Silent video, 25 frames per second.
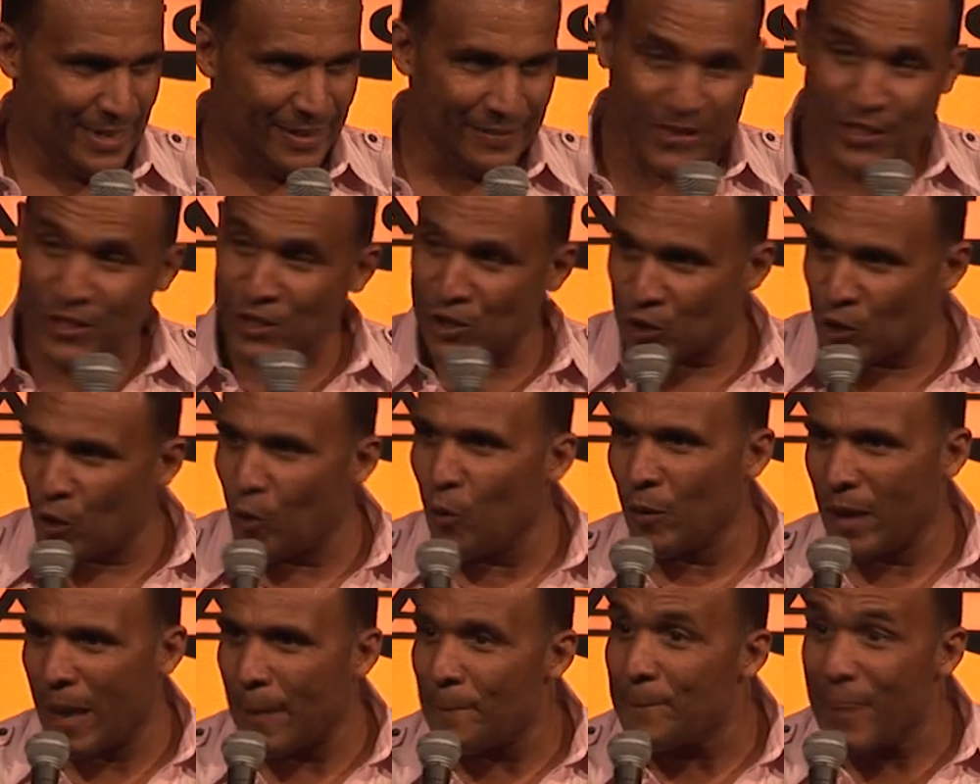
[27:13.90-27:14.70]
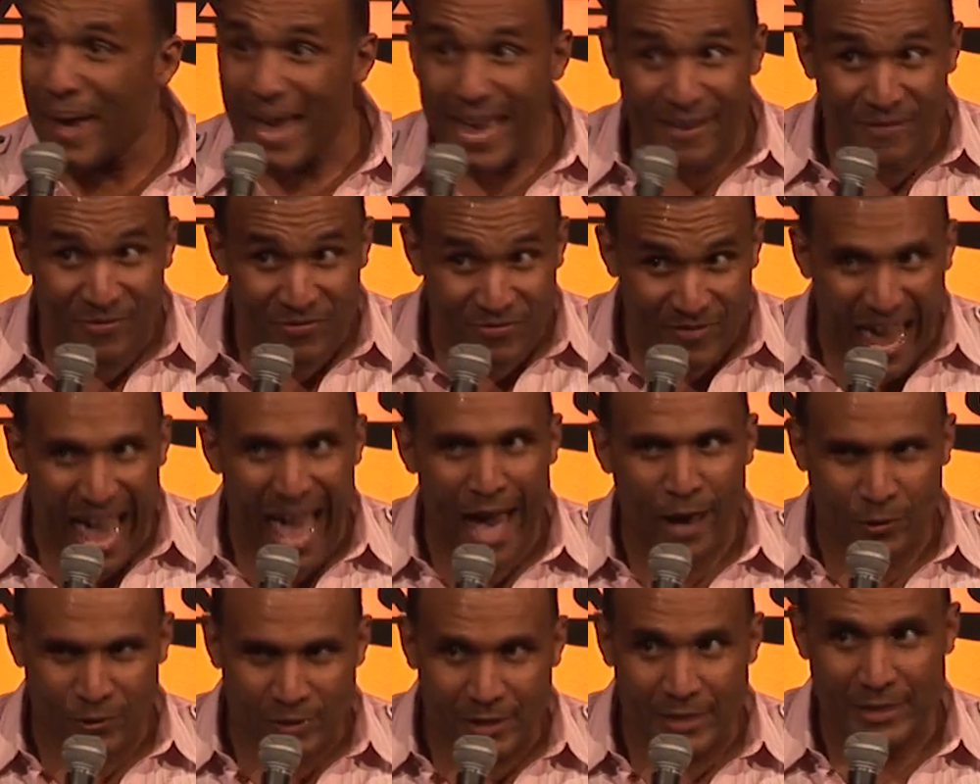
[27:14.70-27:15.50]
And if this school I'm paying
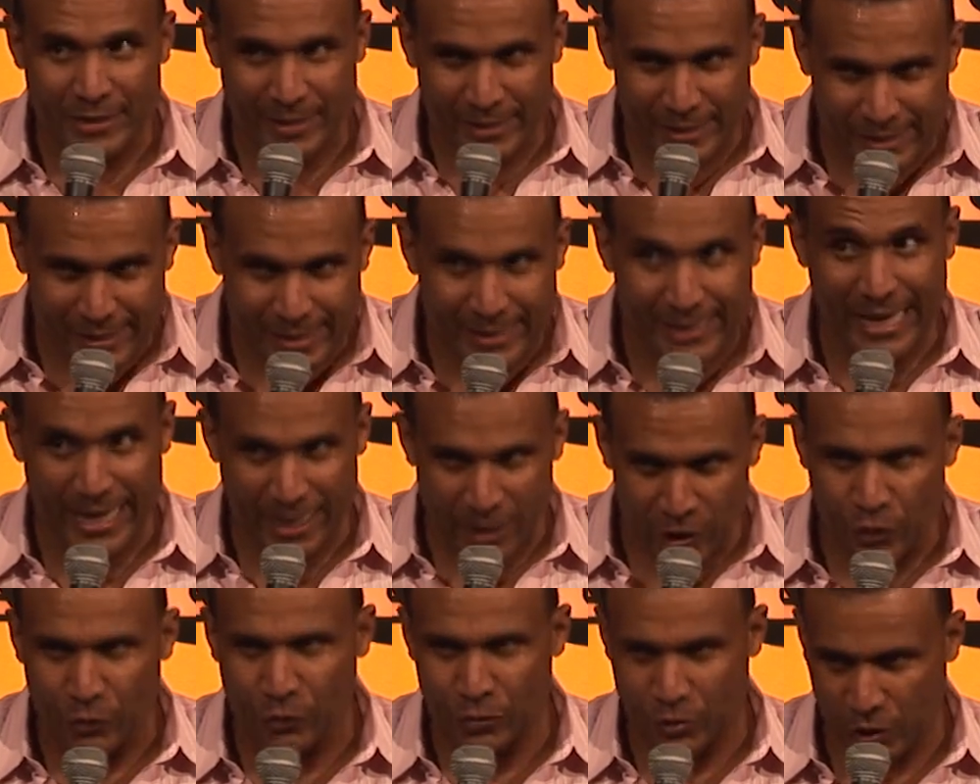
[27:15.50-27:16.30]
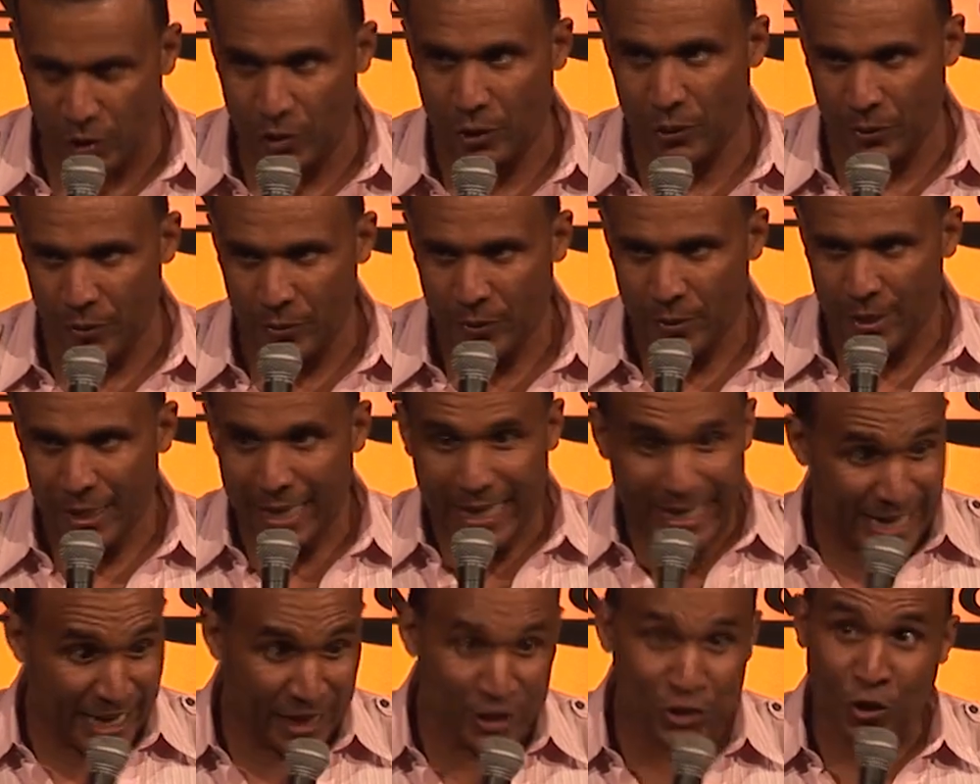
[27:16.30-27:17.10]
thousands to send you to
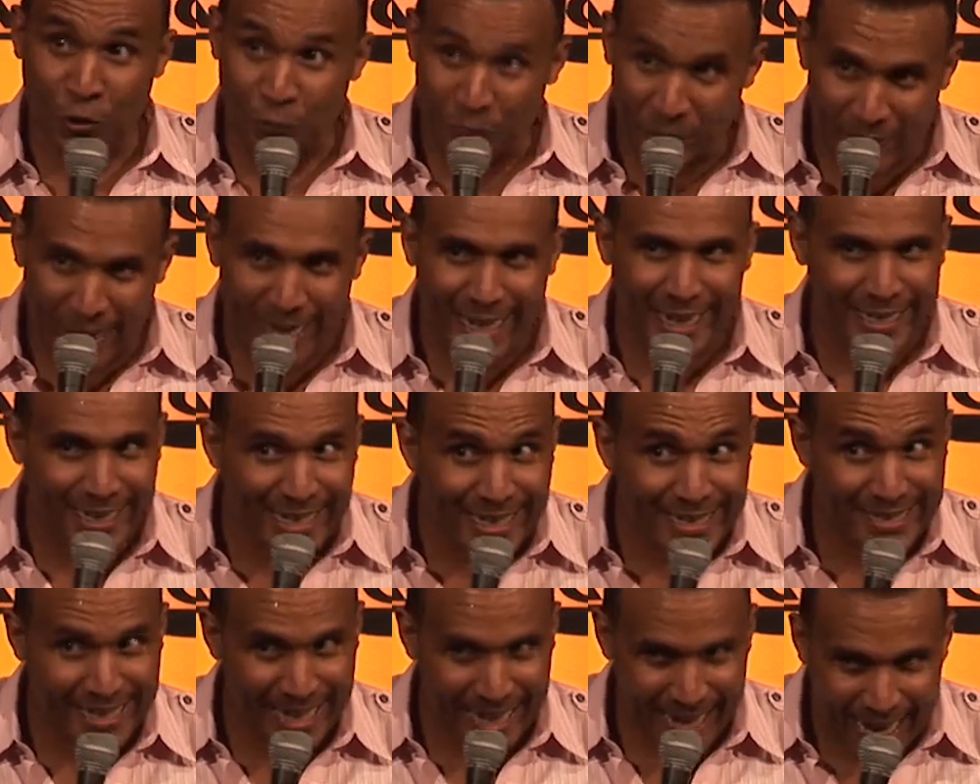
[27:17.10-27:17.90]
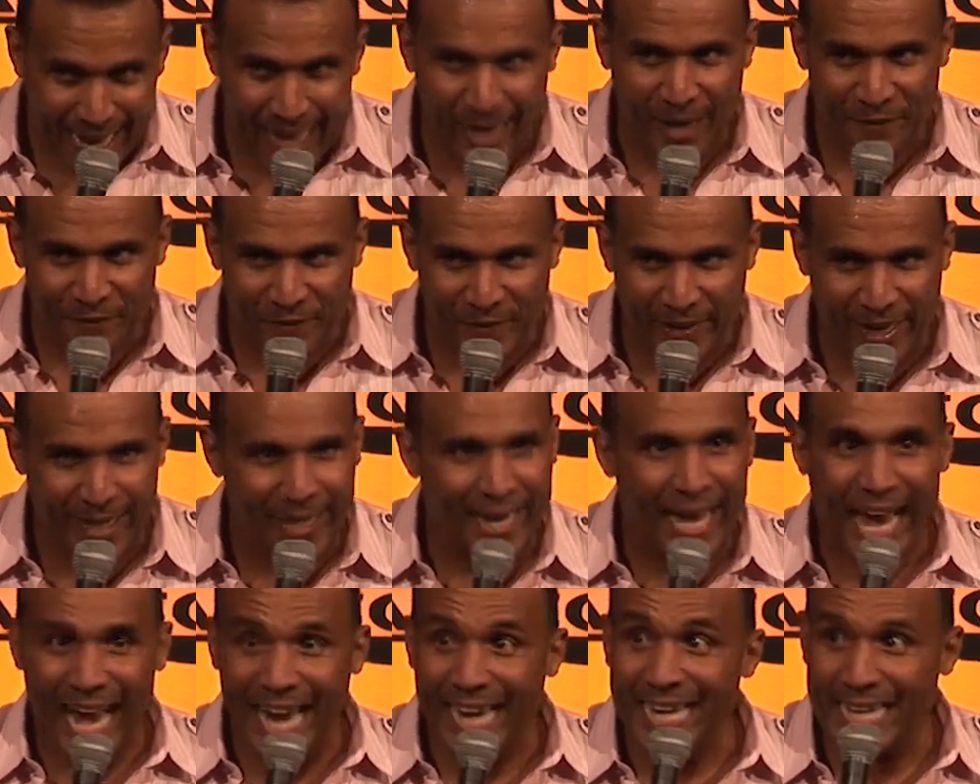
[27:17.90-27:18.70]
got you thinking this an
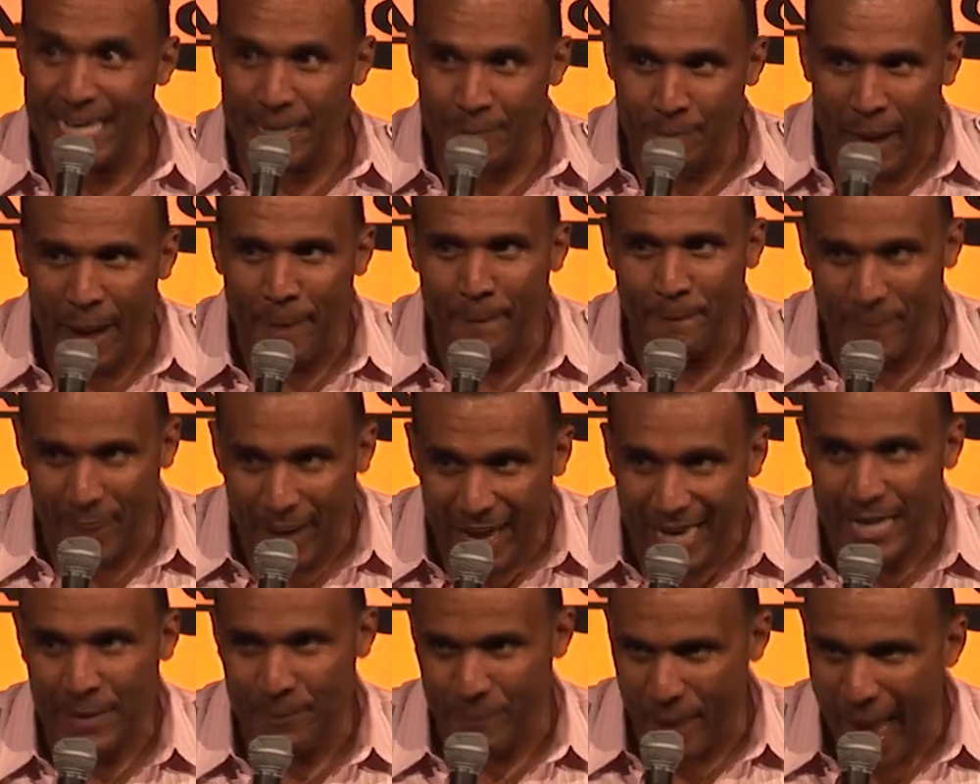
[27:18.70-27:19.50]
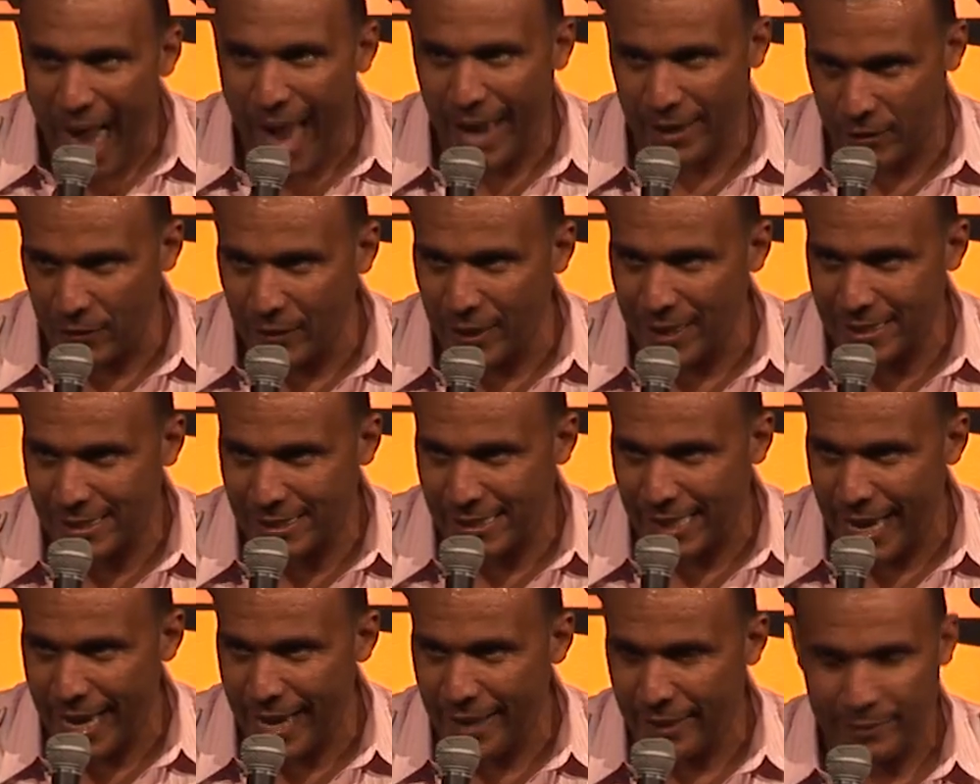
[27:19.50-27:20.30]
elephant, I need my money back. You
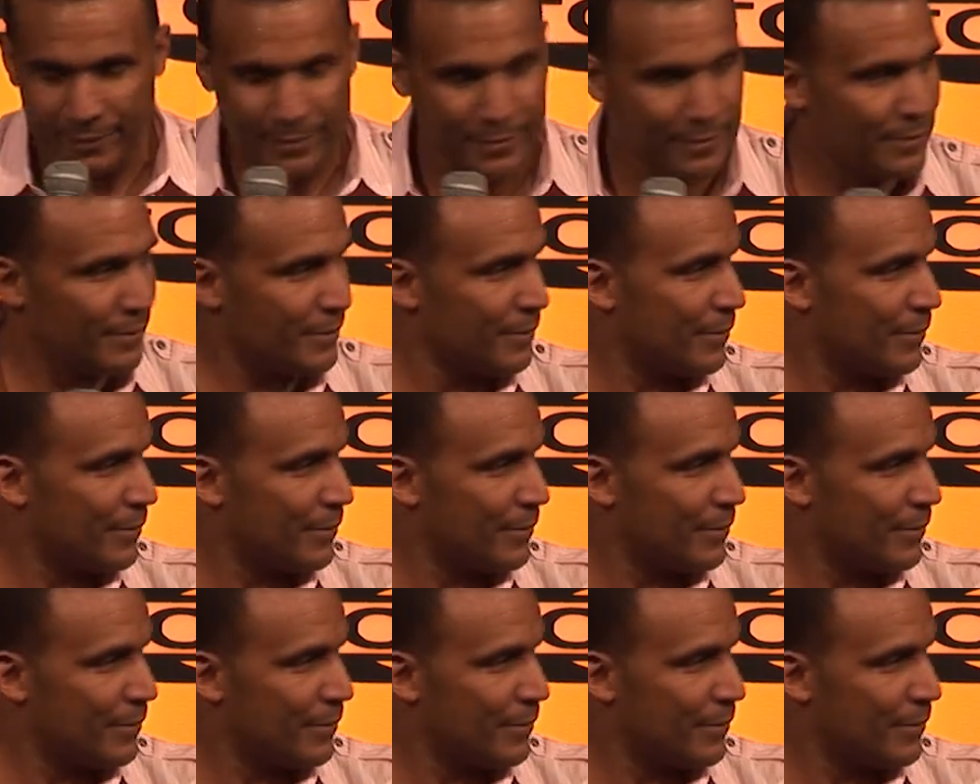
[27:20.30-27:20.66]
understand?